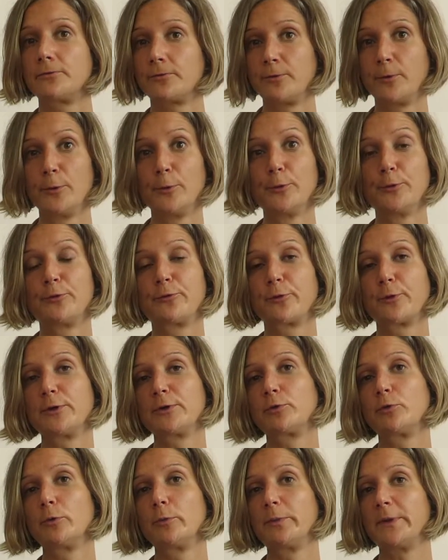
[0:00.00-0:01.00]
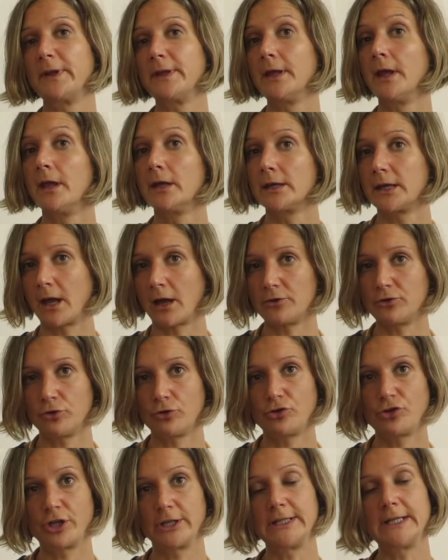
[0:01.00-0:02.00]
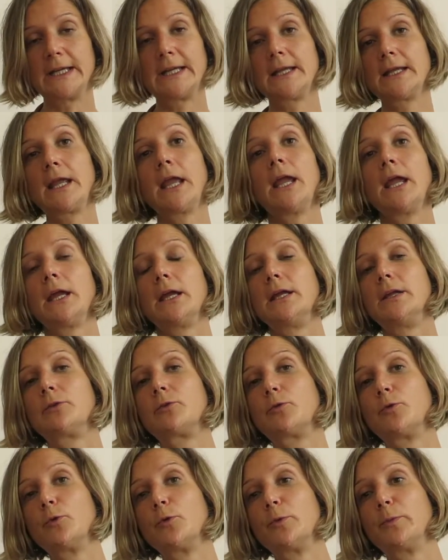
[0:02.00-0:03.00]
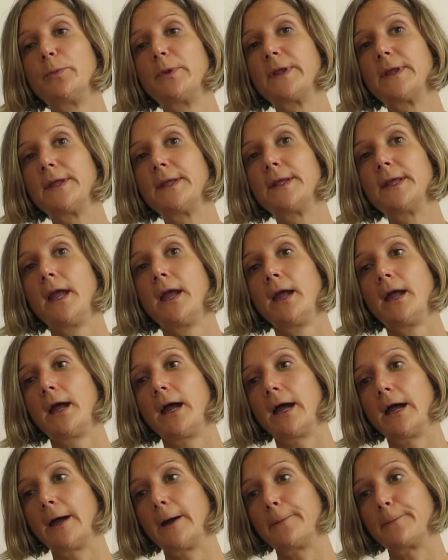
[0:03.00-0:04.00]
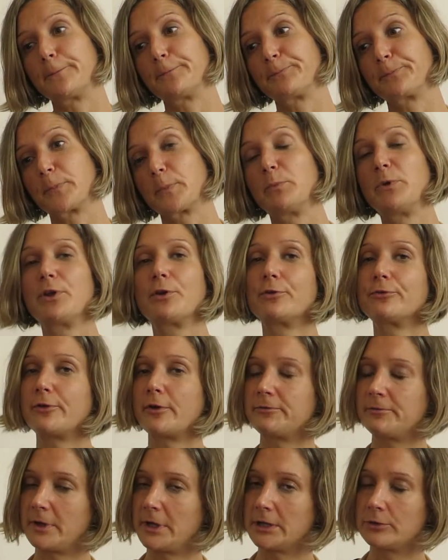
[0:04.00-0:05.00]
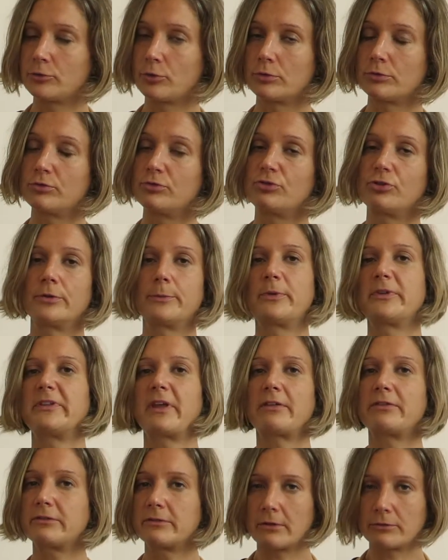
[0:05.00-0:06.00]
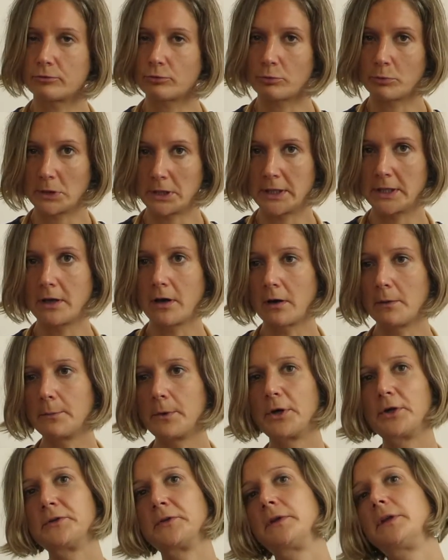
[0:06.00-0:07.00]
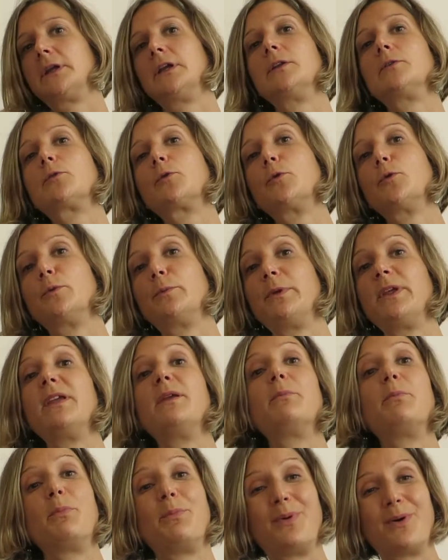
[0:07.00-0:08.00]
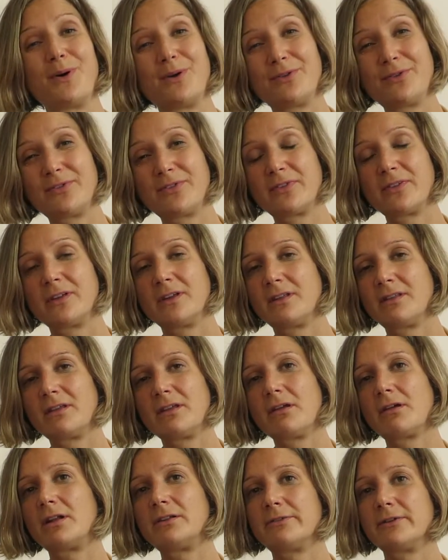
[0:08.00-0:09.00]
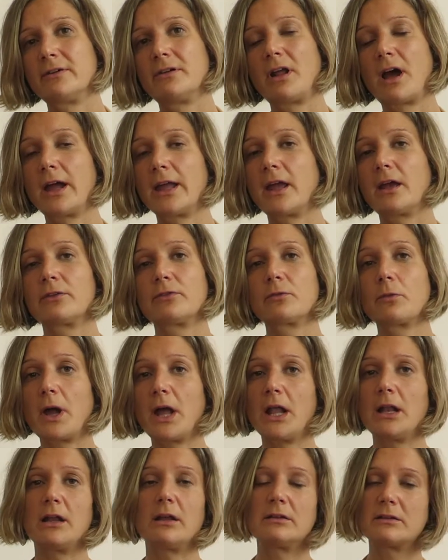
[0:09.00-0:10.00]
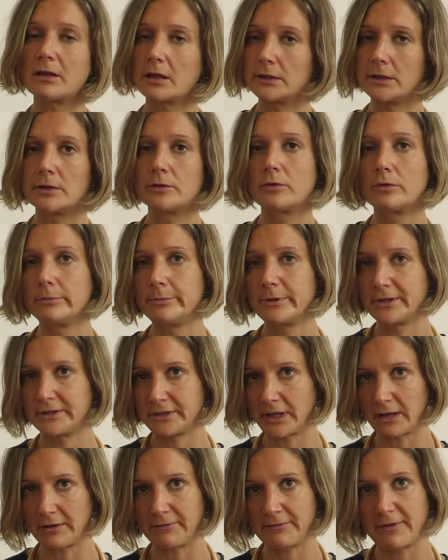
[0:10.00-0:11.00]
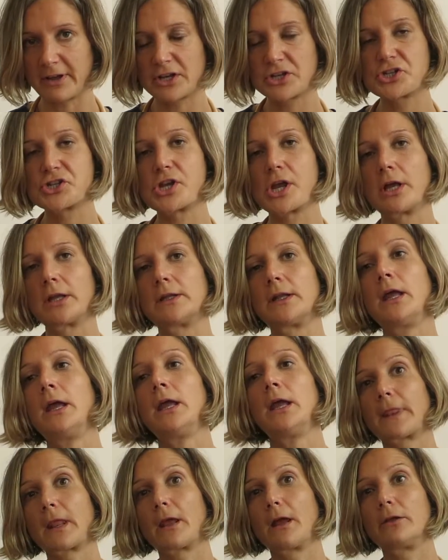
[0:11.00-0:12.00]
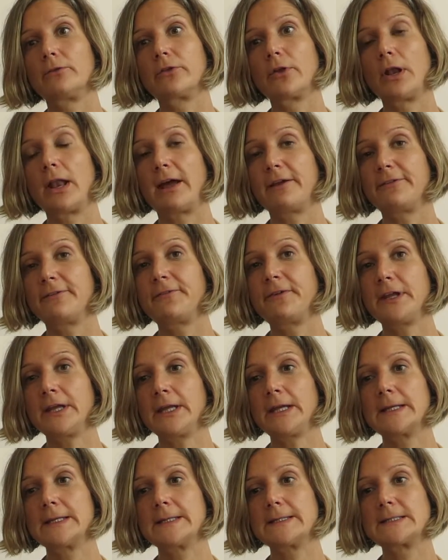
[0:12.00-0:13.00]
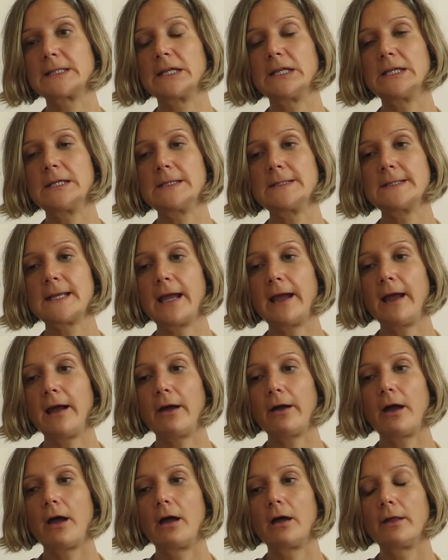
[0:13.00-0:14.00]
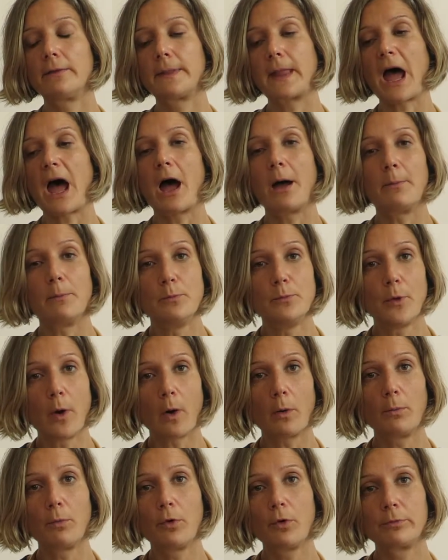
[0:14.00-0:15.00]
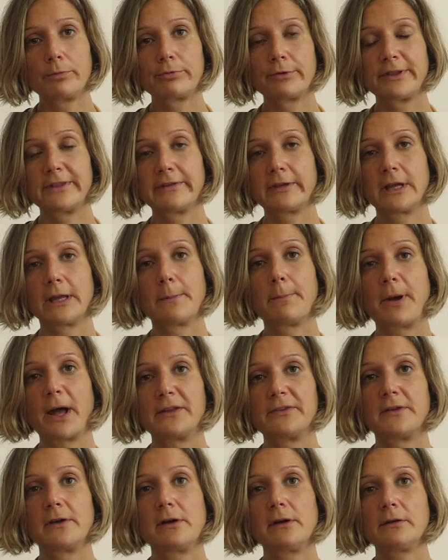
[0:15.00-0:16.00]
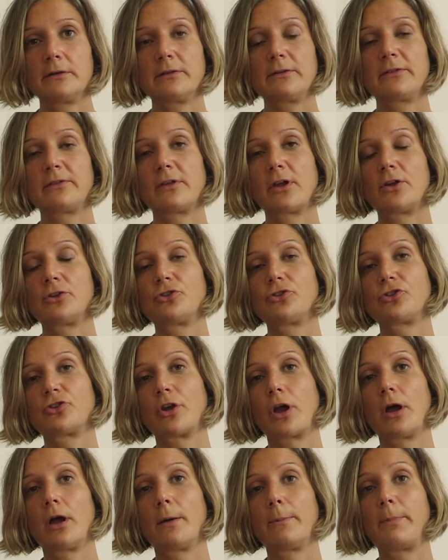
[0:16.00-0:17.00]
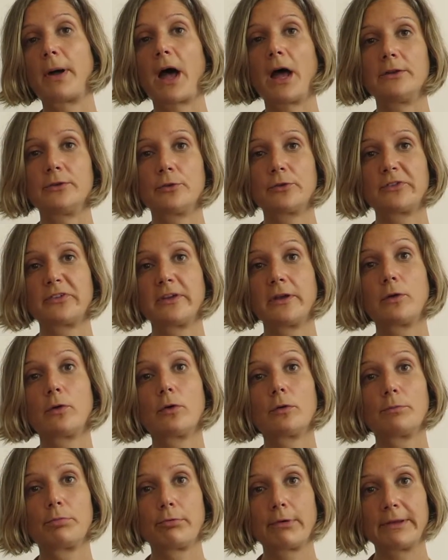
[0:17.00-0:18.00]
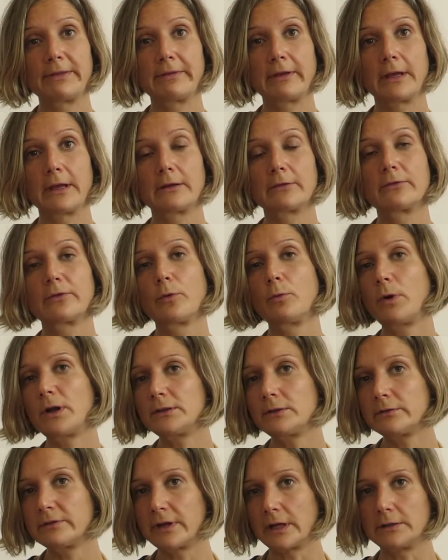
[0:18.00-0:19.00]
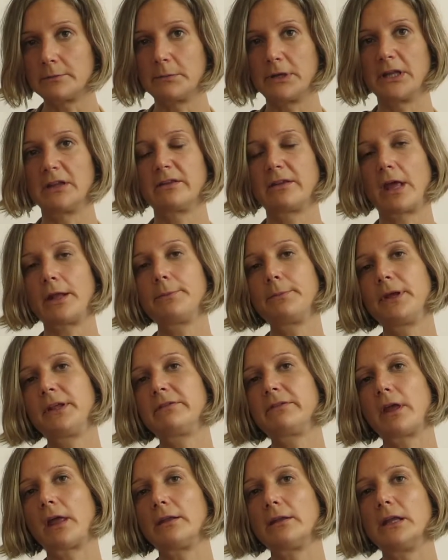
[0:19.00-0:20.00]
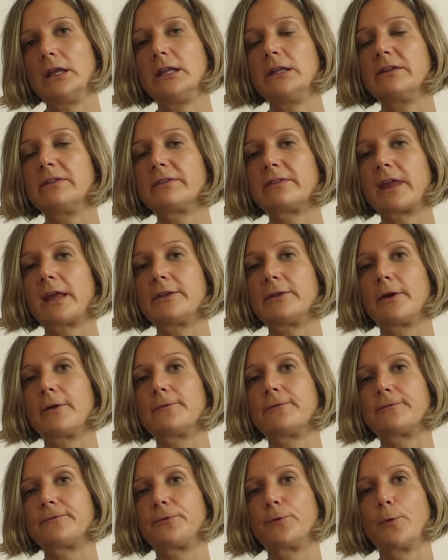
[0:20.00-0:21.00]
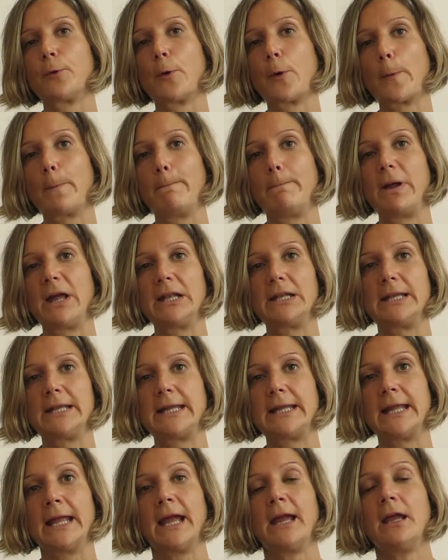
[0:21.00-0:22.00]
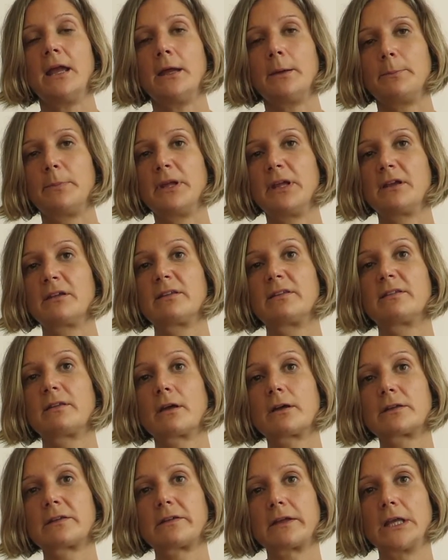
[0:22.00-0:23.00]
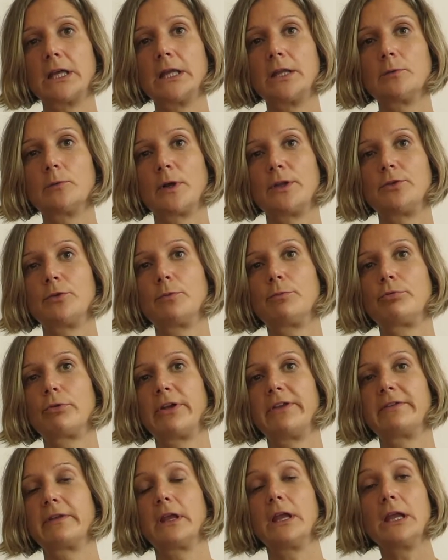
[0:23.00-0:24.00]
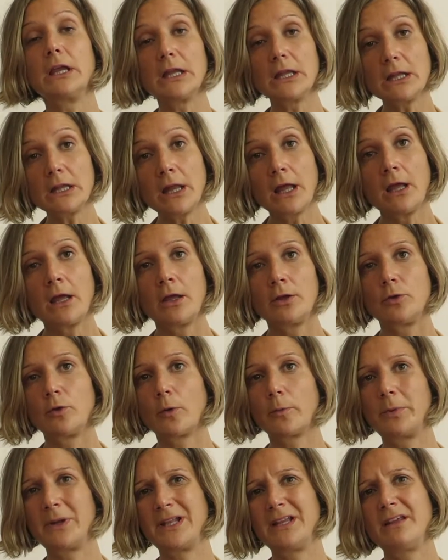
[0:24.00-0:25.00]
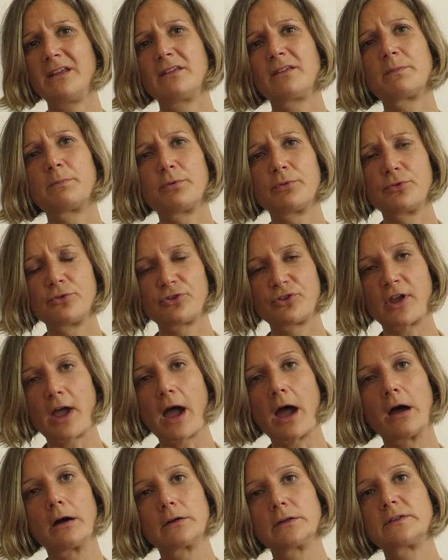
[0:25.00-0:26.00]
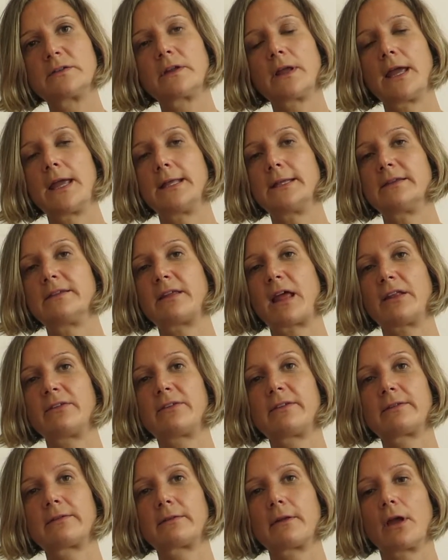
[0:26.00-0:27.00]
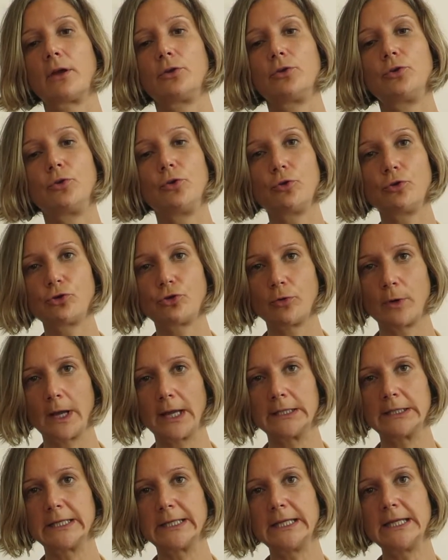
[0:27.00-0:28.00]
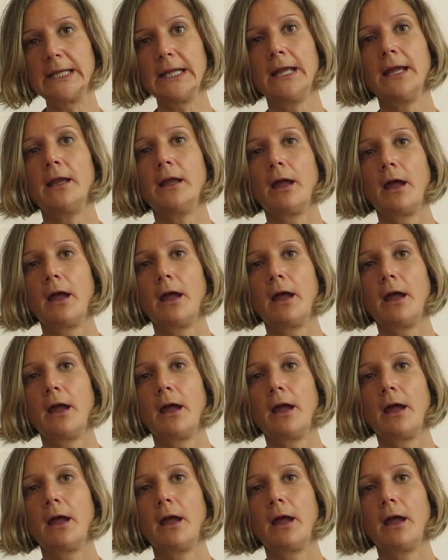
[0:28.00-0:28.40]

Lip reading: fluid, so it could be cardiogenic, it could be because of electrocution, but that's not really common. It could be pus in the alveoli as well, and then it could be an infection. The last thing is there an abnormal breathing pattern, such paradoxical breathing? So what does that mean? That means that instead of your belly being sucked in when you breathe in, your belly is pushed out, and that's usually